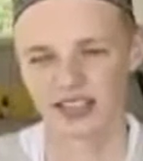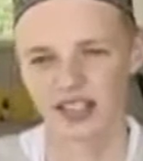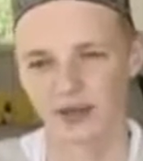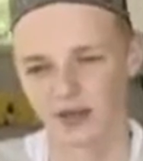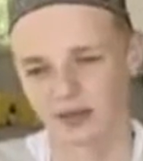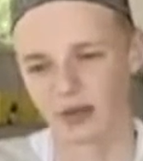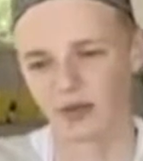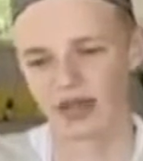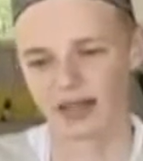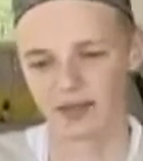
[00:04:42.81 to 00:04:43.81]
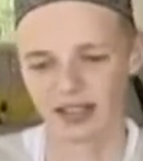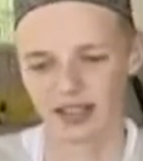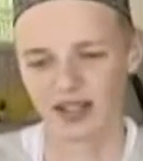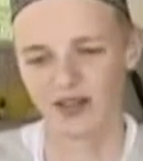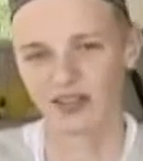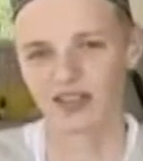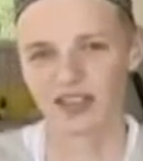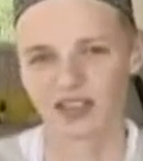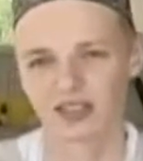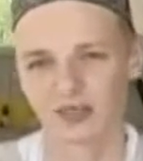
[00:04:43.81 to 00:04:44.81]
deceiving my family and going
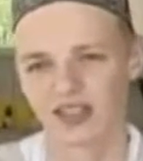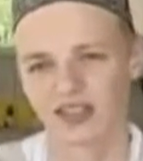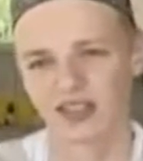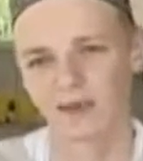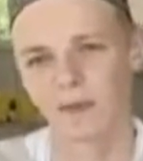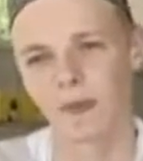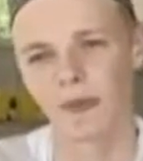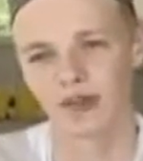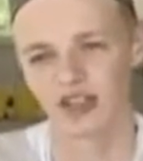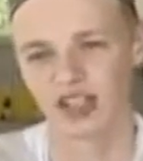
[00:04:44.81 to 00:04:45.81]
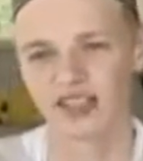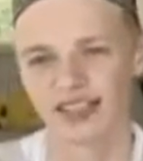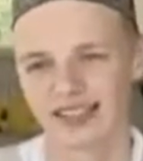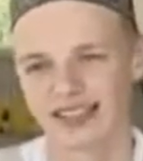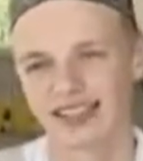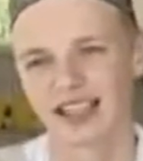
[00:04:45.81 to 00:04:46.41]
to the masjid with Shehelia,